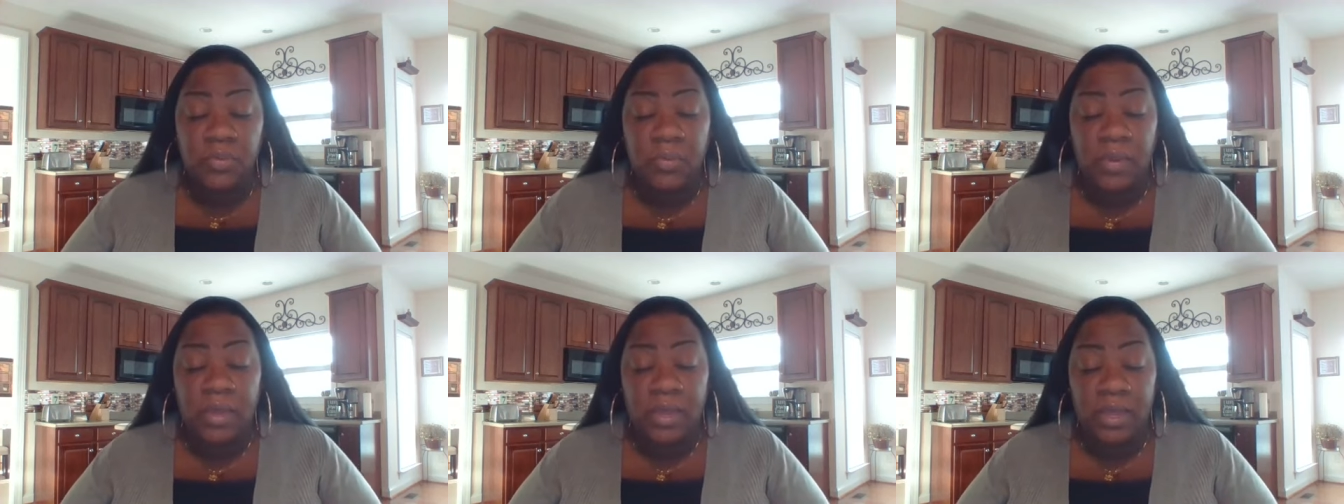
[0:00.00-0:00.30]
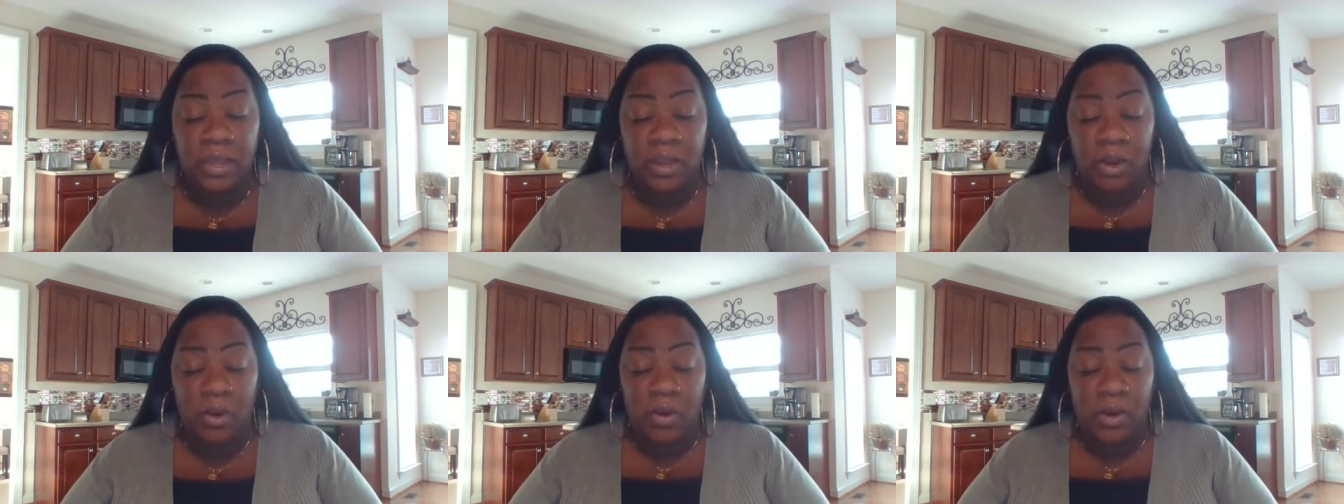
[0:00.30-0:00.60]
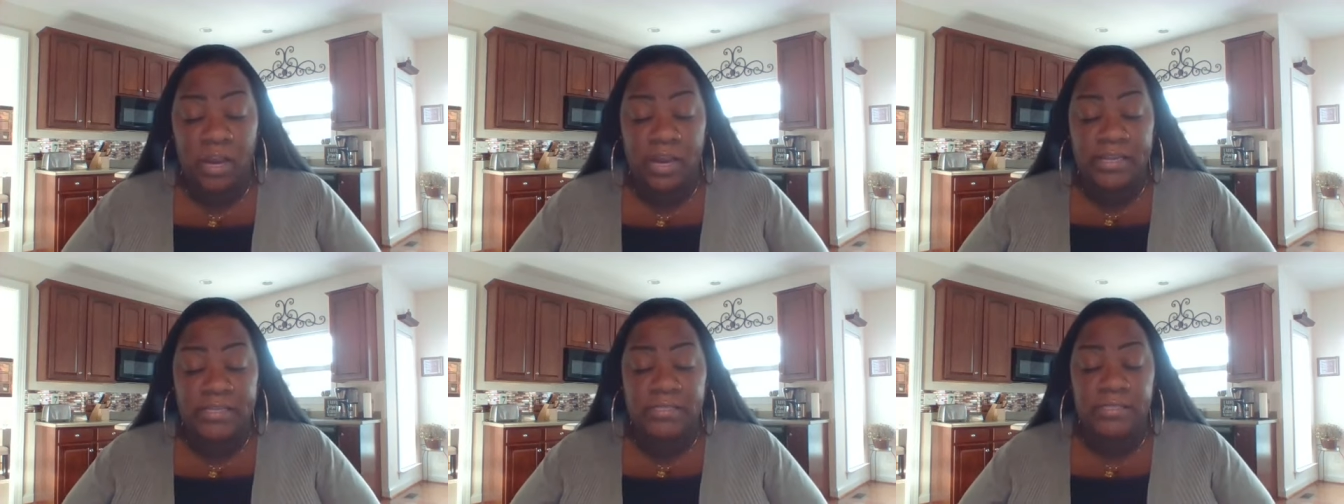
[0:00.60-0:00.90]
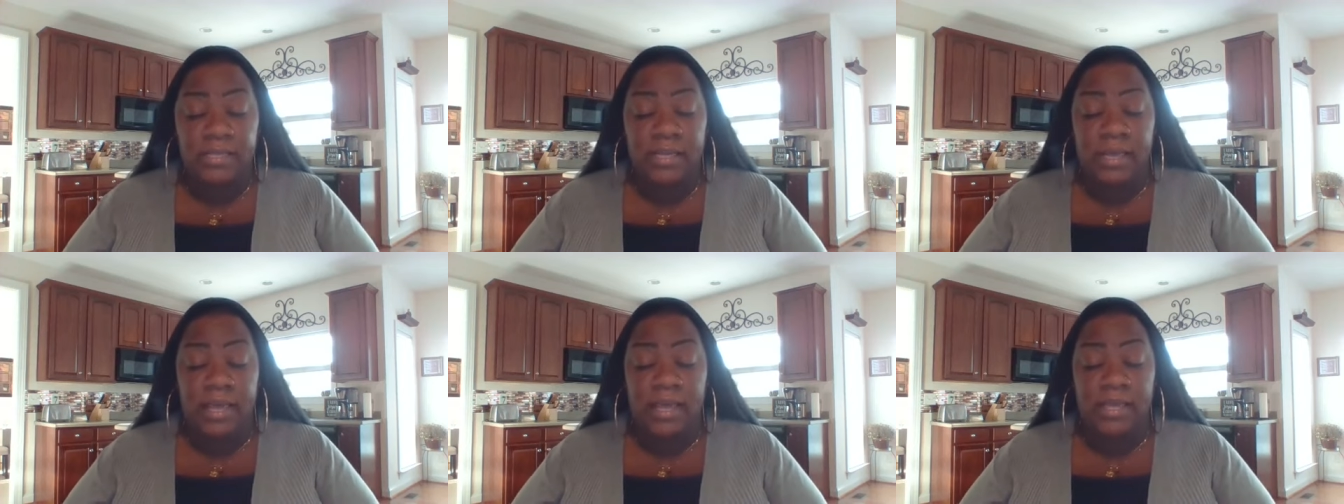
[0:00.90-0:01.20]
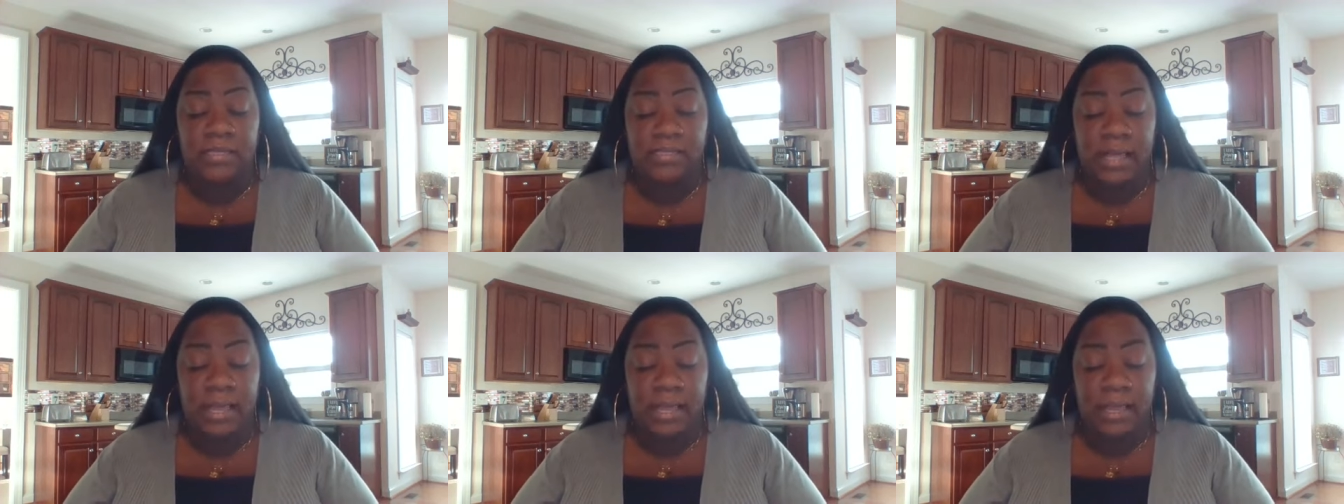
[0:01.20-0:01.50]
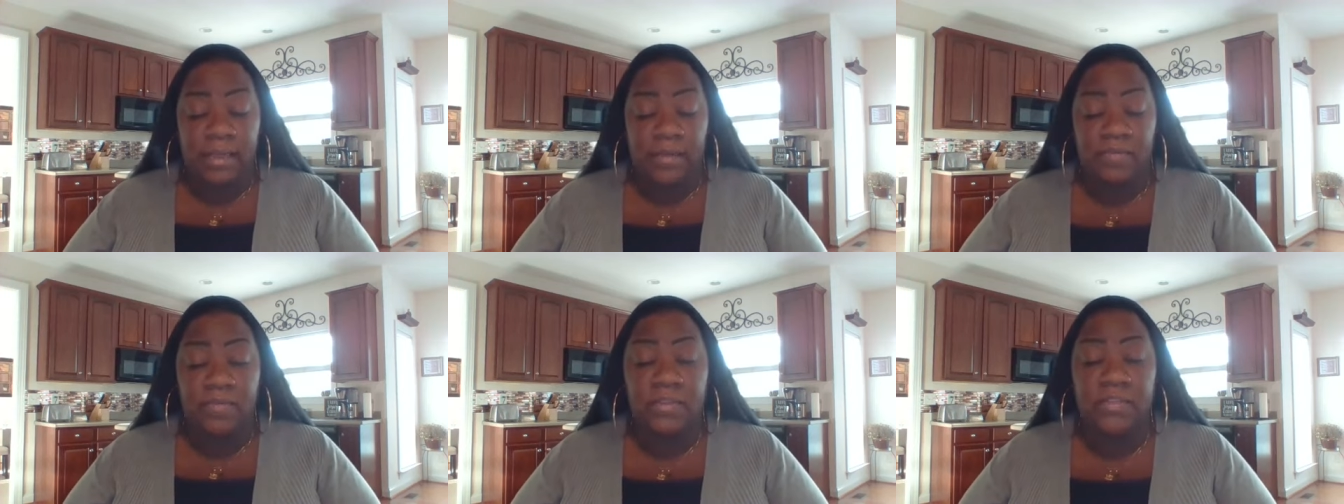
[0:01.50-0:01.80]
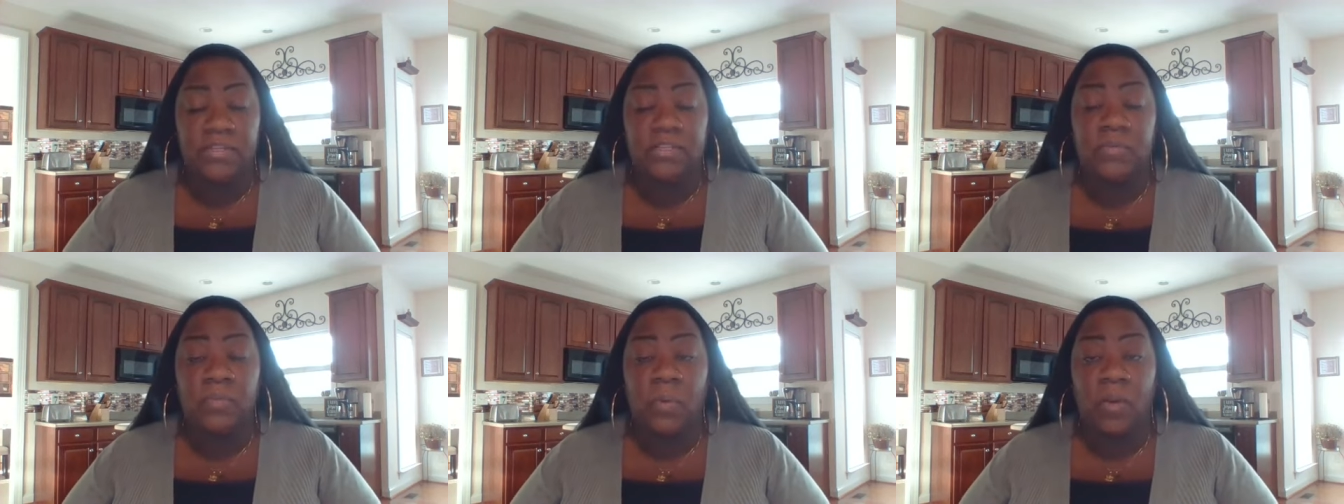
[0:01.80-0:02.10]
will increase as I give
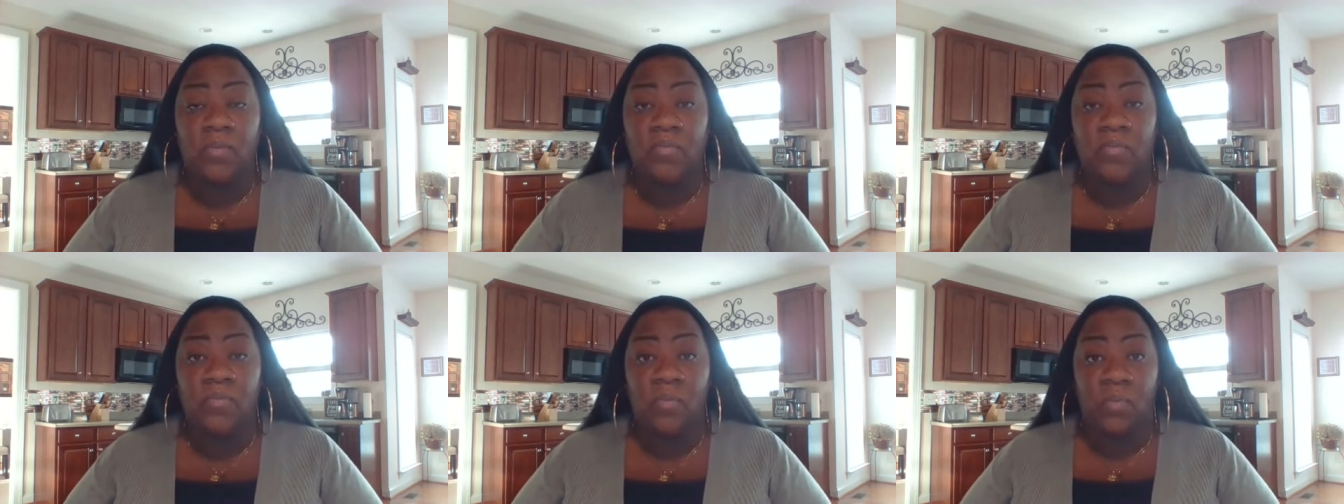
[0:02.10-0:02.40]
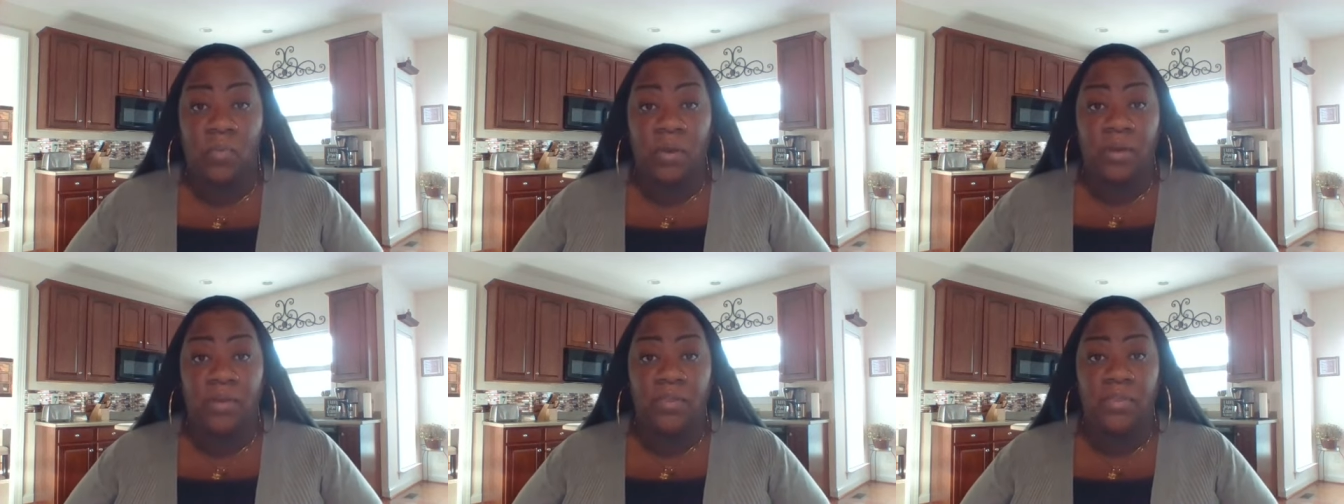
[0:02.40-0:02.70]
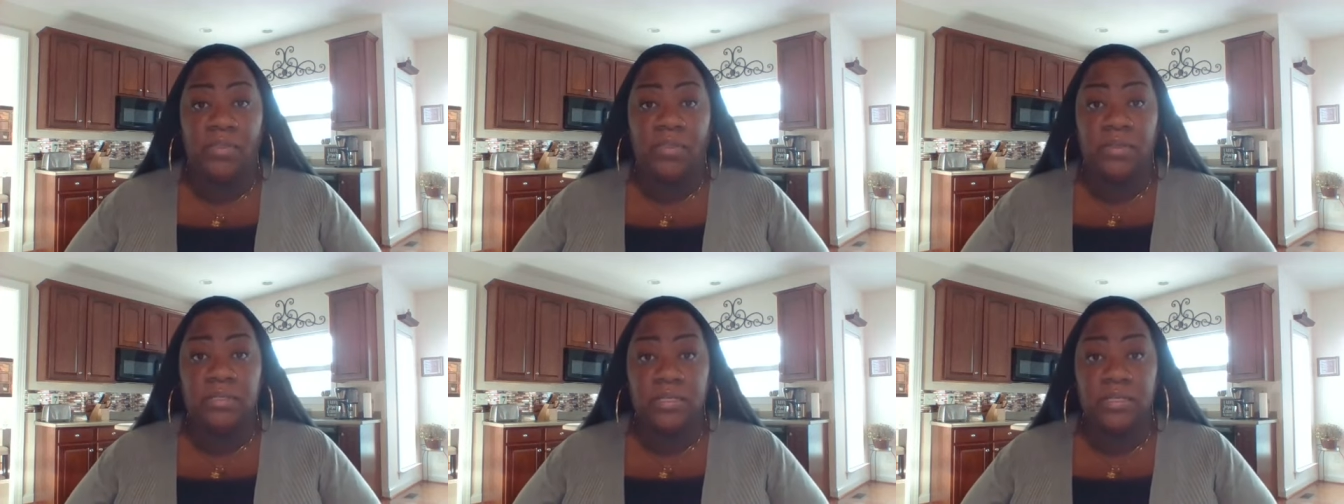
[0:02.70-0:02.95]
this word forth